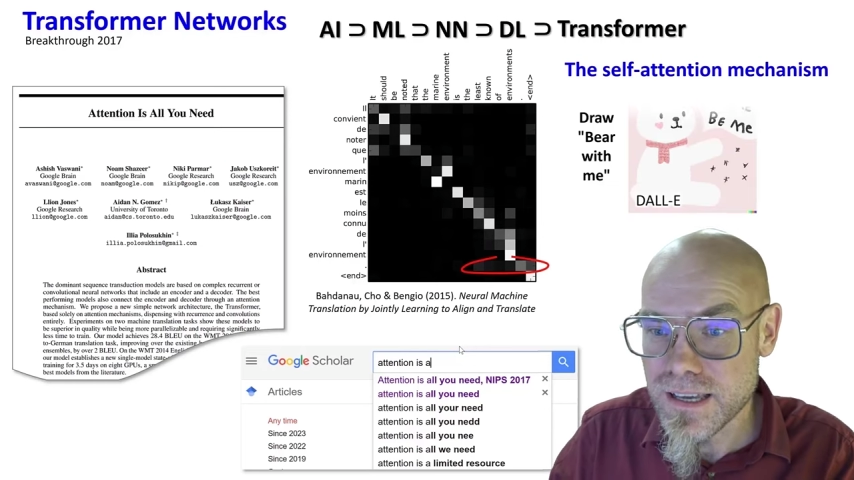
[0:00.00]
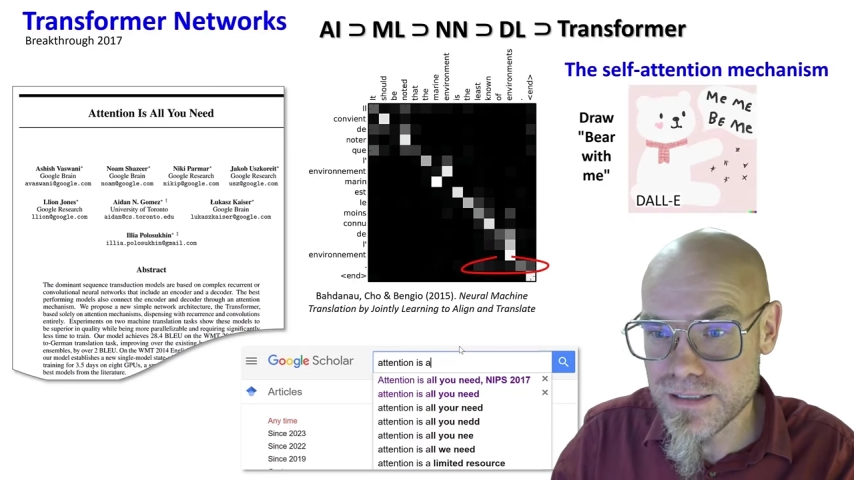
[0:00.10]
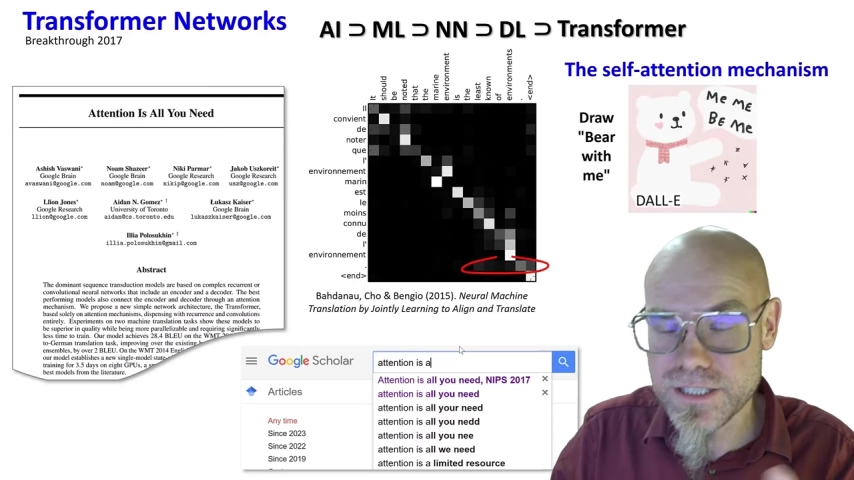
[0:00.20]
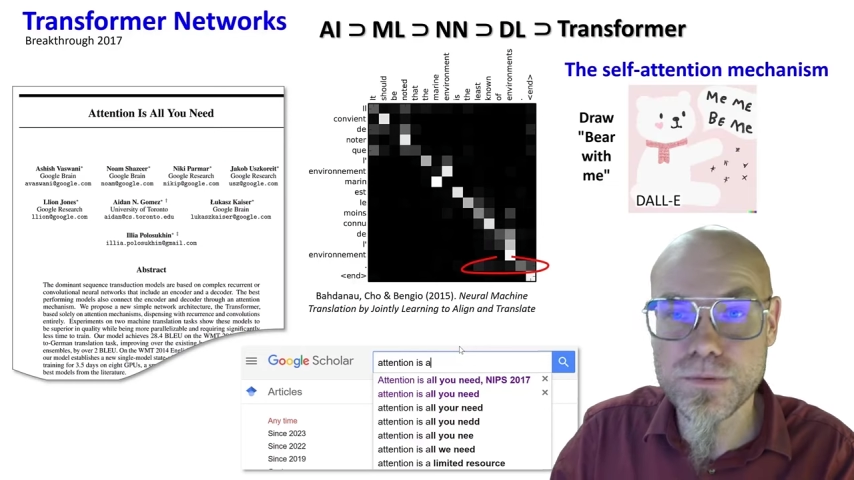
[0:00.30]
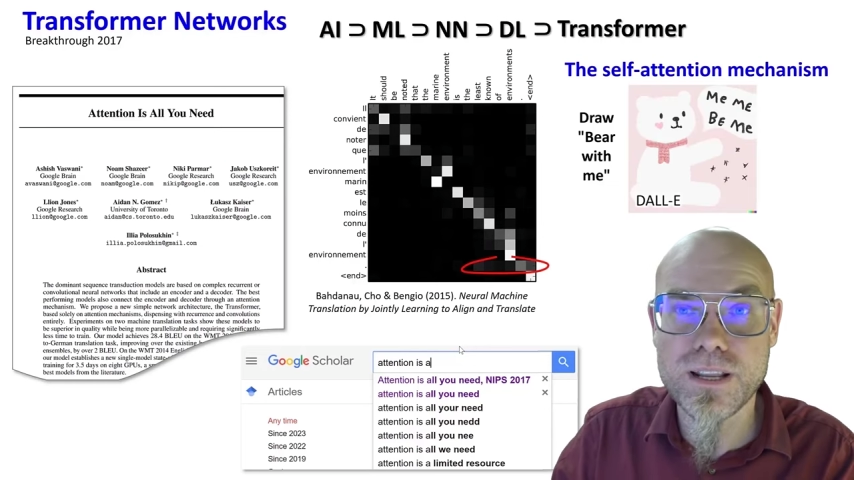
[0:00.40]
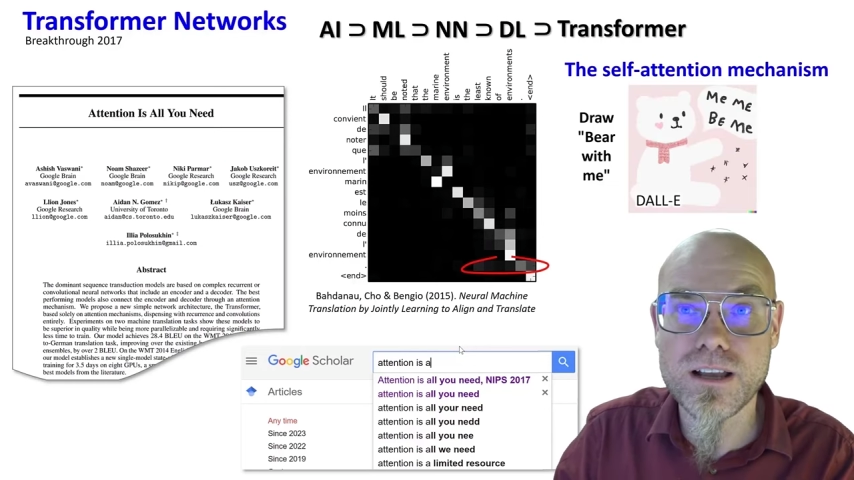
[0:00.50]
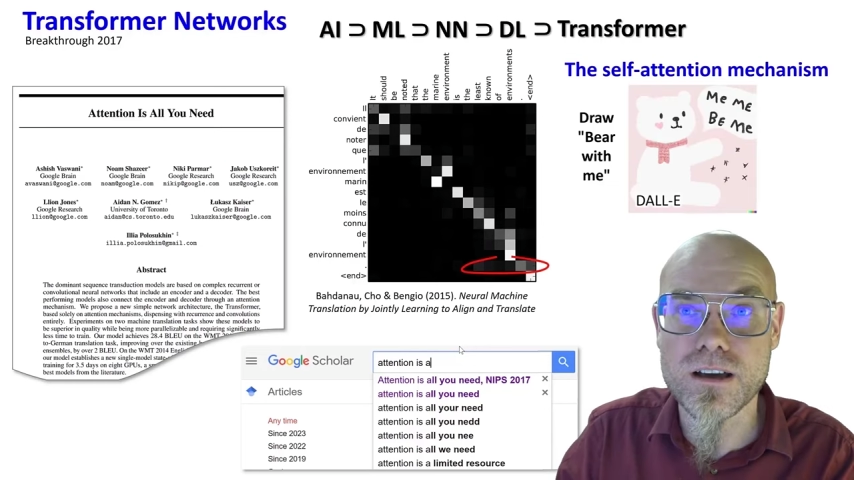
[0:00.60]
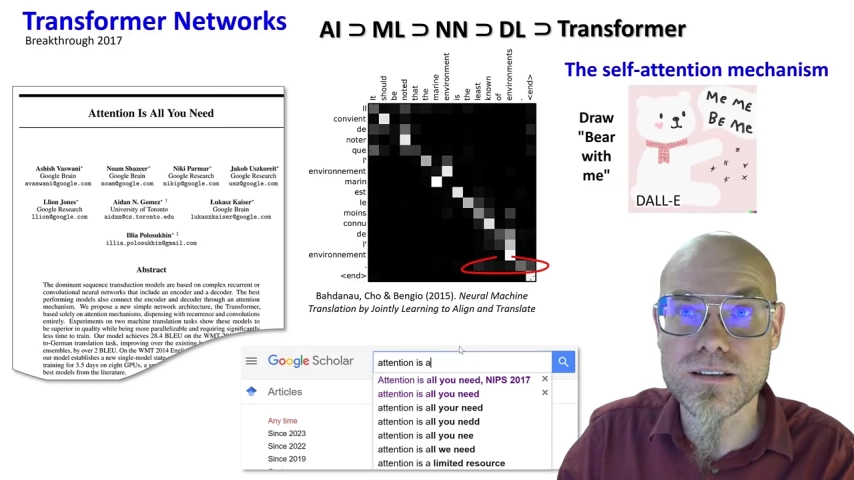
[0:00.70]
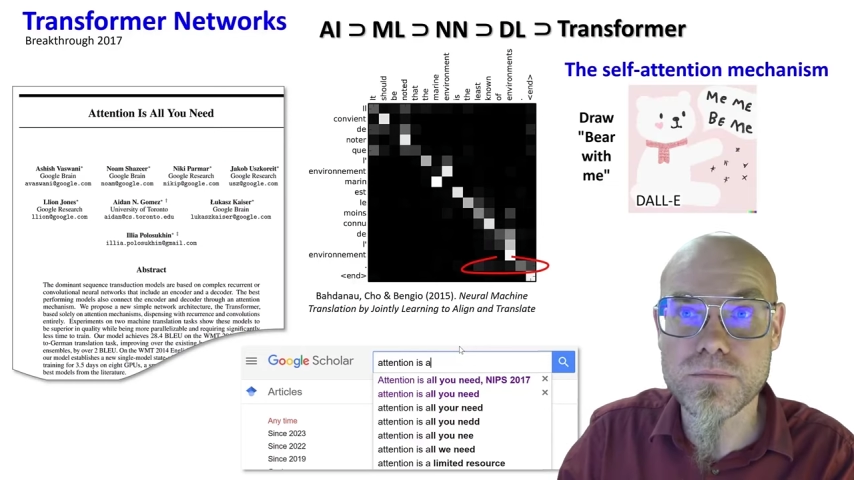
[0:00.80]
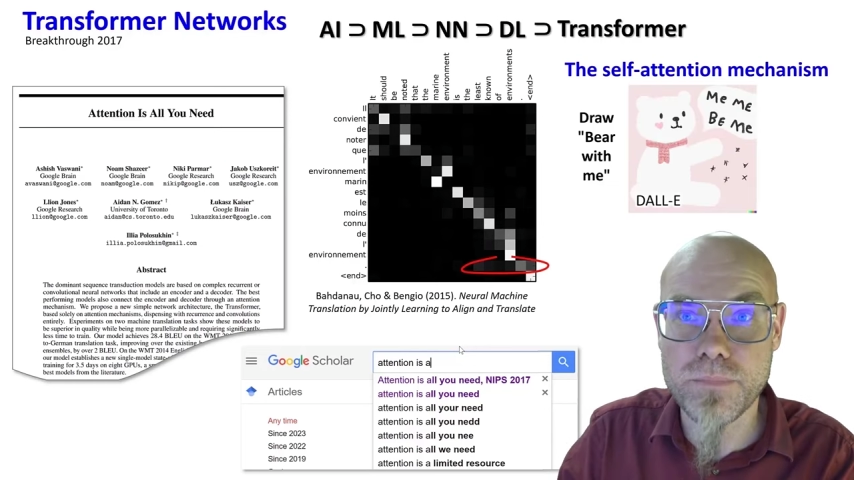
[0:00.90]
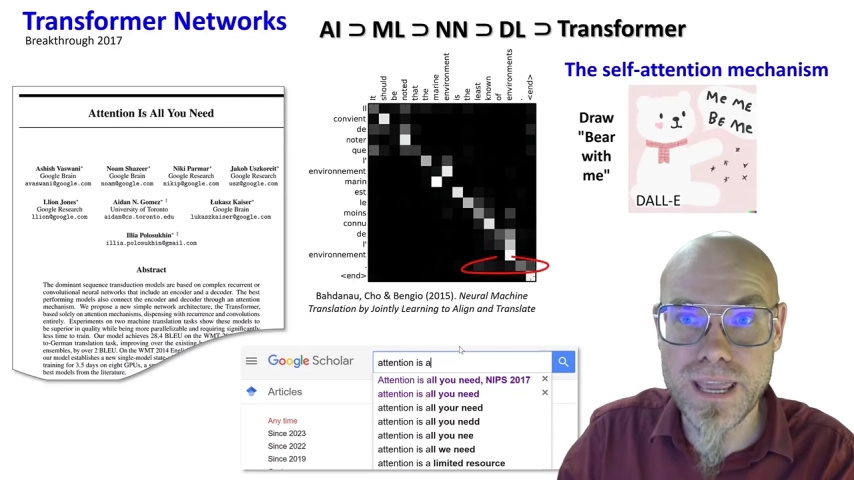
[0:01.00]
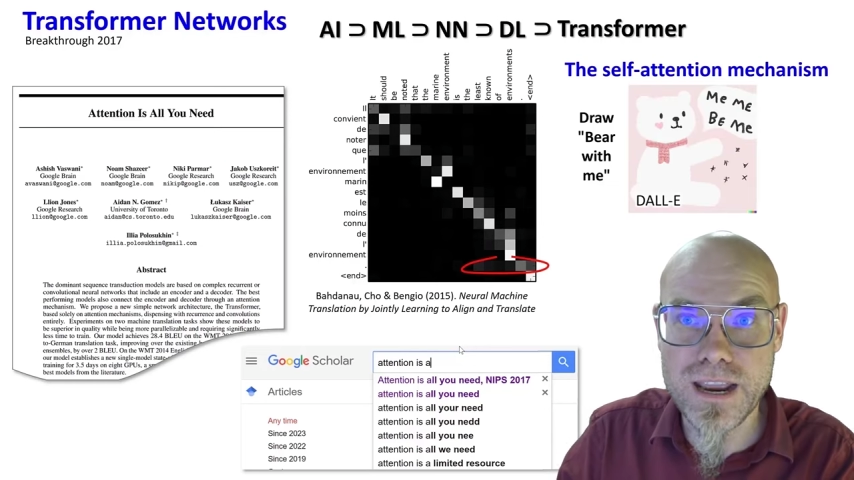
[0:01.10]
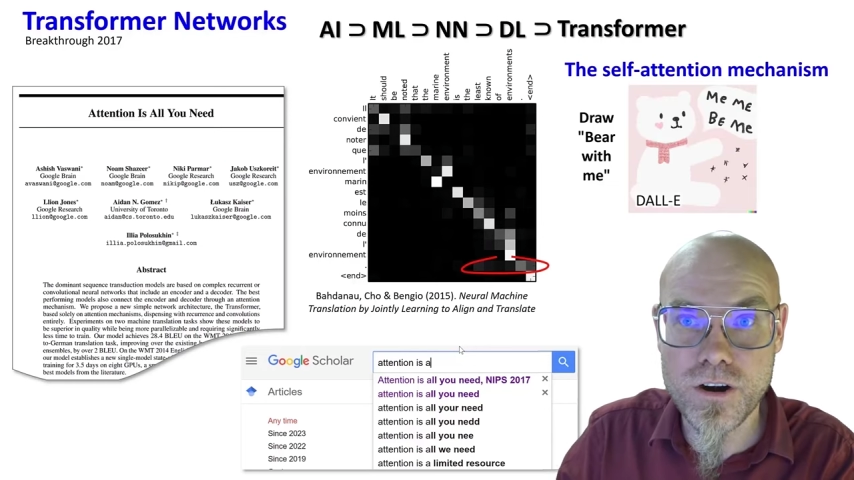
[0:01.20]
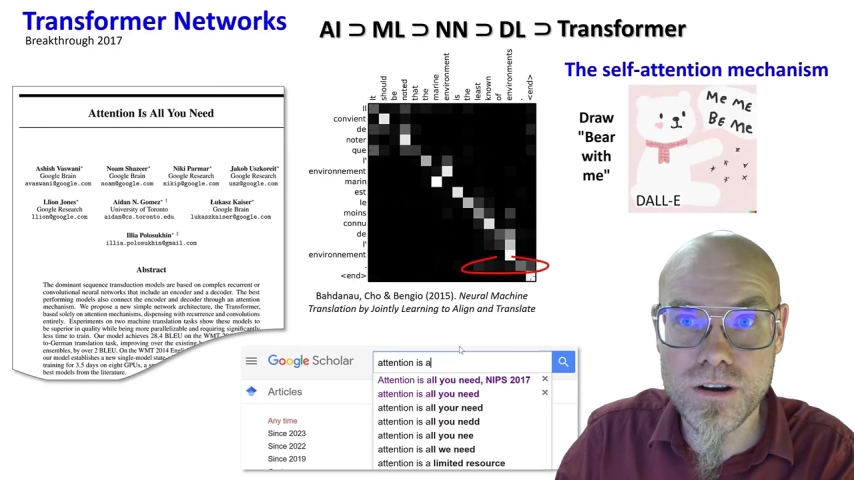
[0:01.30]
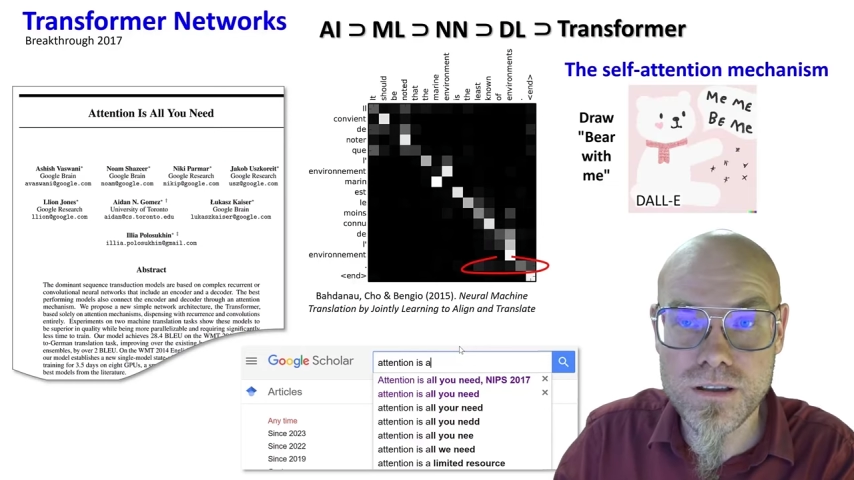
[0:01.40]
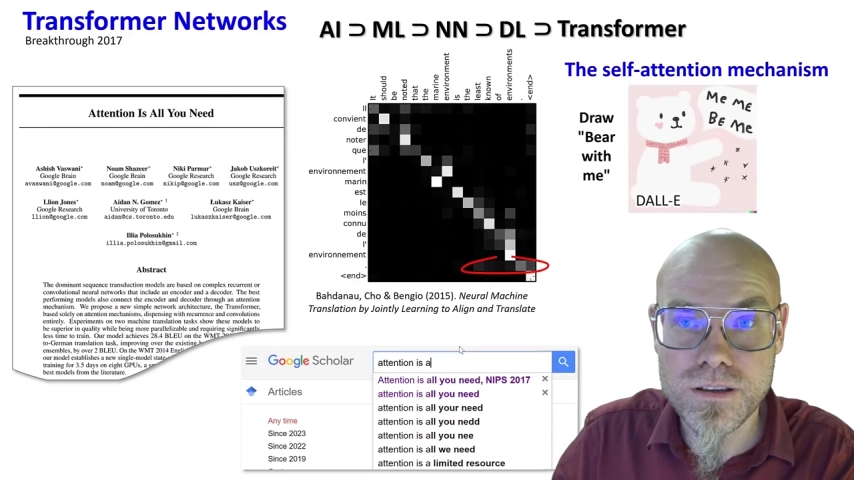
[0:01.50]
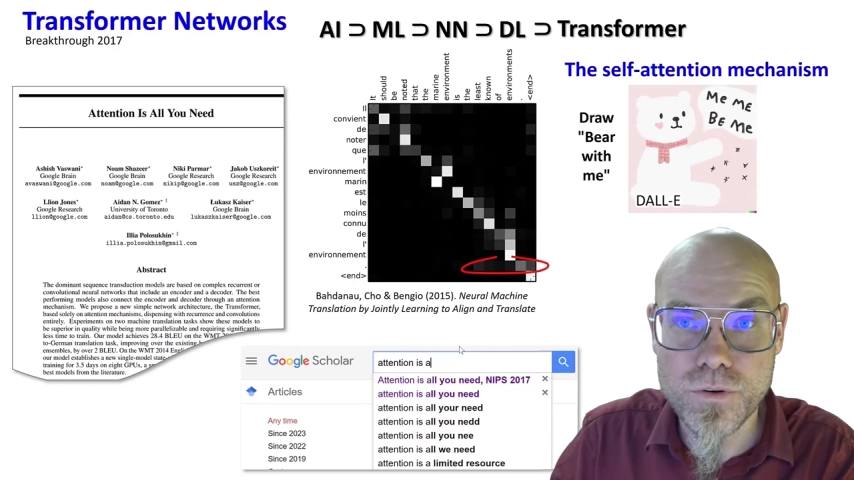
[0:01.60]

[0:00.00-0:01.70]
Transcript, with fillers: that's what I got. Bear